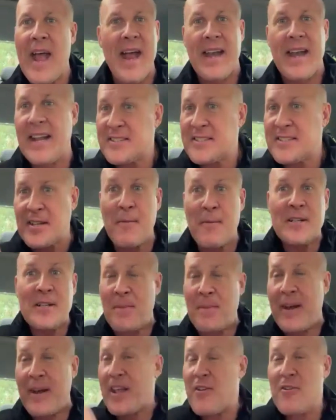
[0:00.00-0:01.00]
And it's a,
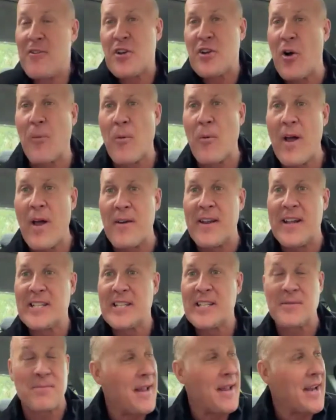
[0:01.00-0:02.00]
it's been a huge home run.
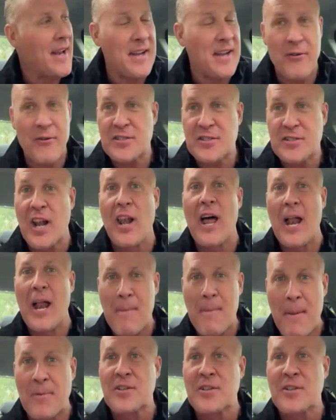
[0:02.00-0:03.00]
It's made a difference to a
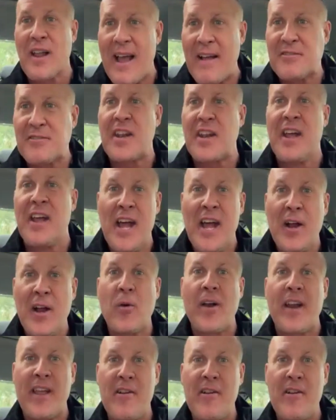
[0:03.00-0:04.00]
lot of people's lives and
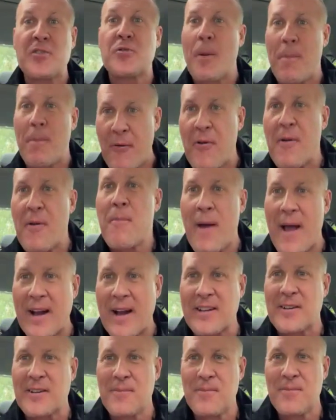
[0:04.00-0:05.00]
create a huge ripple of
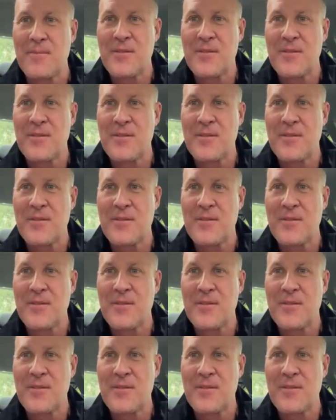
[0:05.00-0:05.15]
impact.